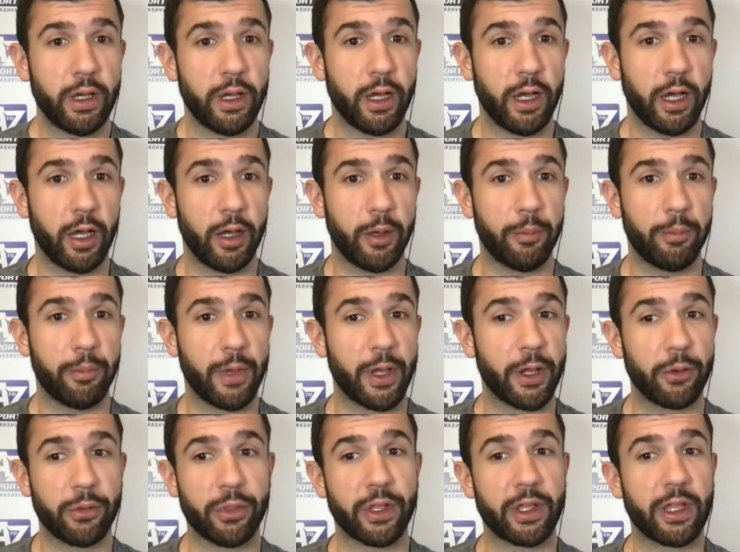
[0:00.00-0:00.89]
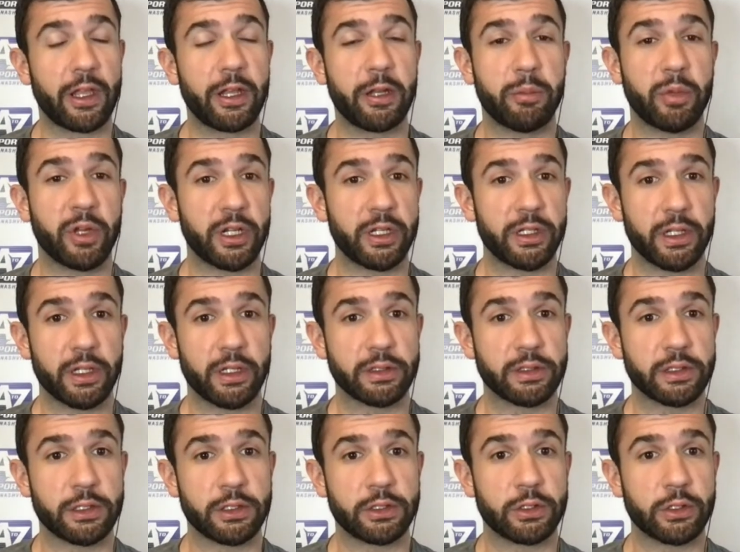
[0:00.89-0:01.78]
I don't think anybody
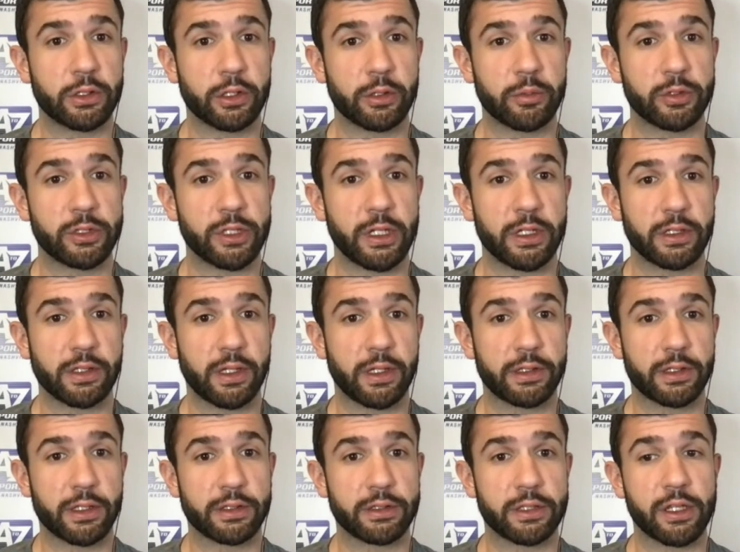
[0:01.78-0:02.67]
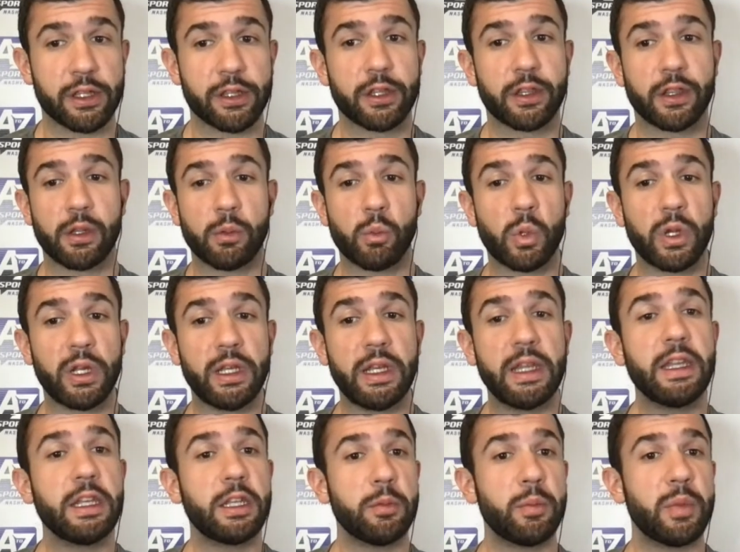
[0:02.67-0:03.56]
does in a circumstance like this, other than we
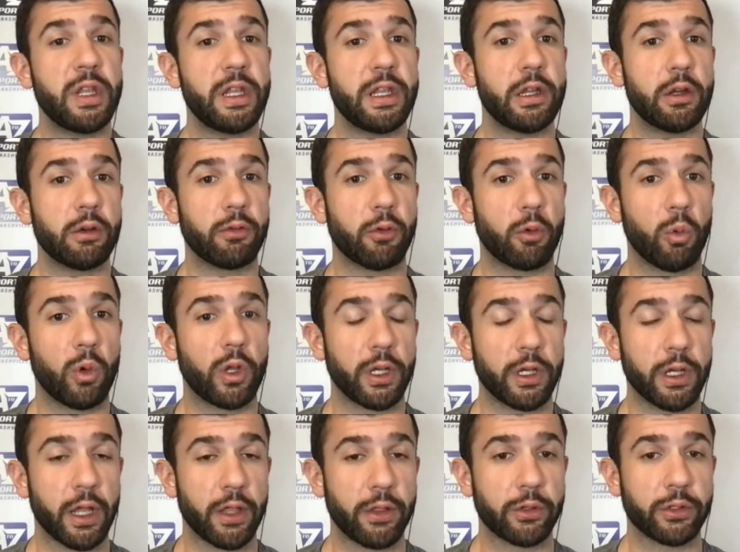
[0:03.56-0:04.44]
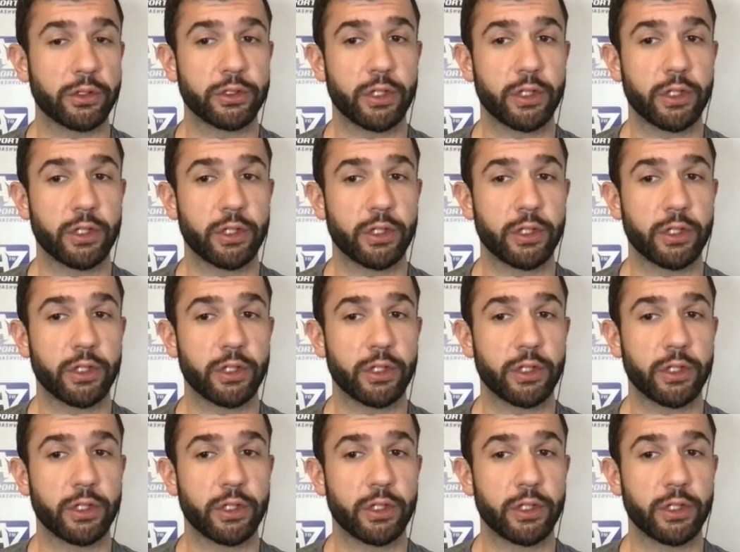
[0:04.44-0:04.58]
need to be here for one another.